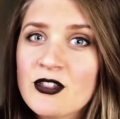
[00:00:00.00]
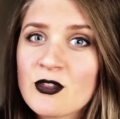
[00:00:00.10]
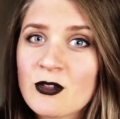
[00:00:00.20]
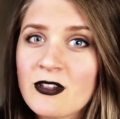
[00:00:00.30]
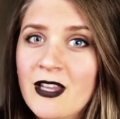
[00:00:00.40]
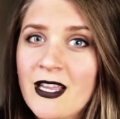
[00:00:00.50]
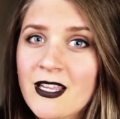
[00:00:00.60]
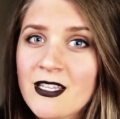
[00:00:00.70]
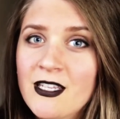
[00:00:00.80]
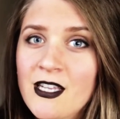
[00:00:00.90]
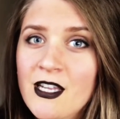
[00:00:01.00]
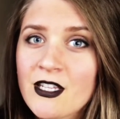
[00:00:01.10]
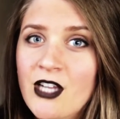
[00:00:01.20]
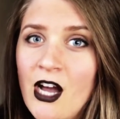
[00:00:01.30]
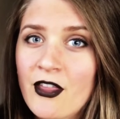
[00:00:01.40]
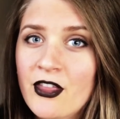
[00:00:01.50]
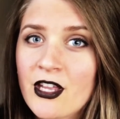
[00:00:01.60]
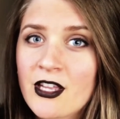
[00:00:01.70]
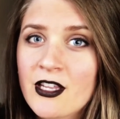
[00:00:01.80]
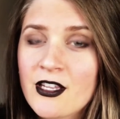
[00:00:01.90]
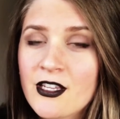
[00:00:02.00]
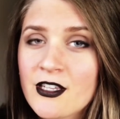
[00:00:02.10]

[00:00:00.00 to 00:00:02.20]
sort of like gothic,